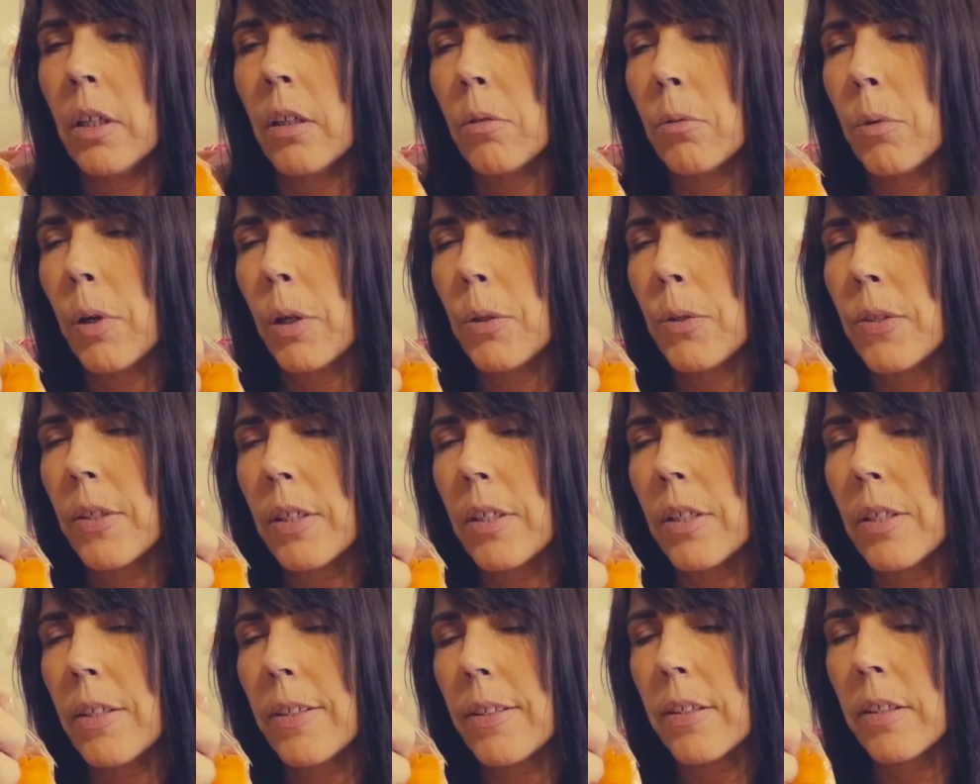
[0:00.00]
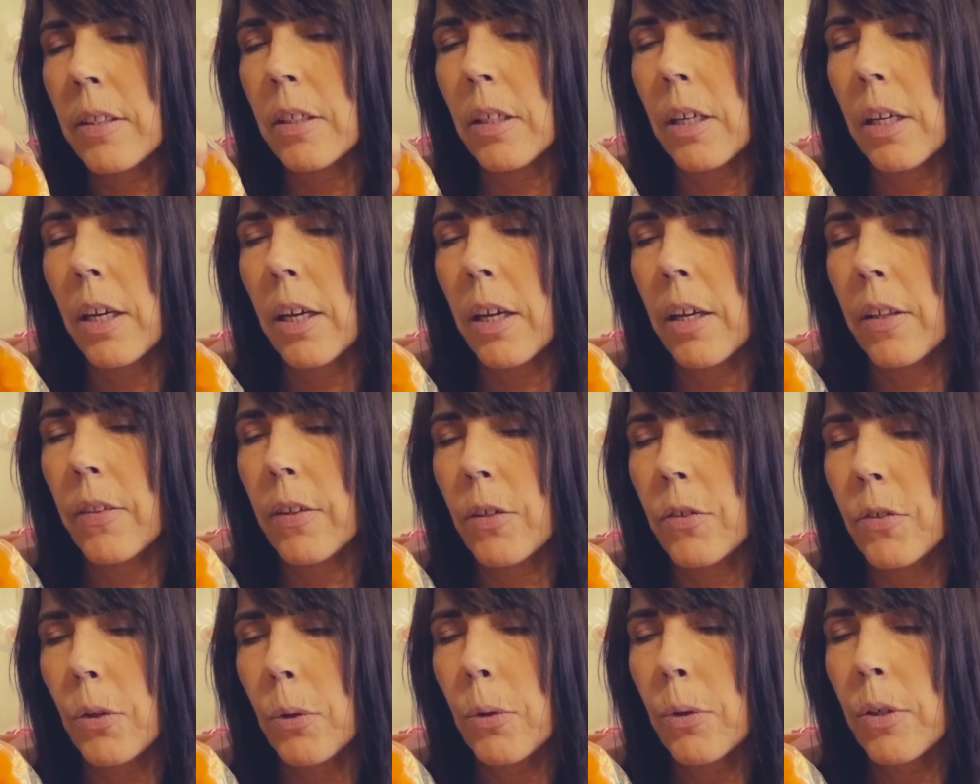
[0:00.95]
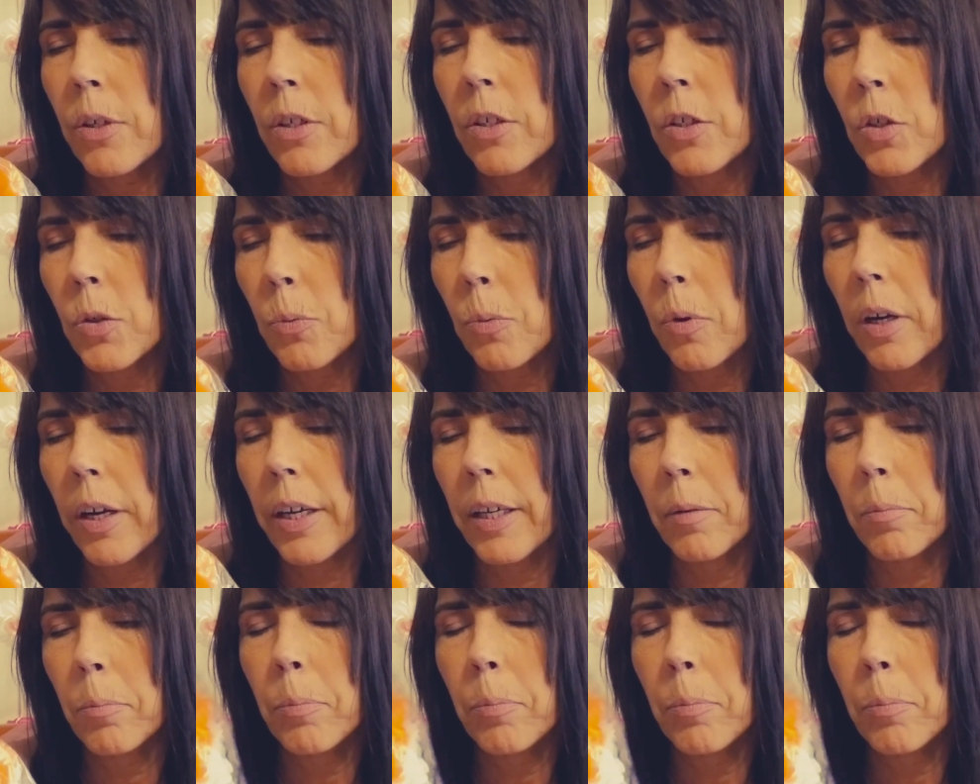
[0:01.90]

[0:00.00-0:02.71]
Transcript: roses, and there's orange, white,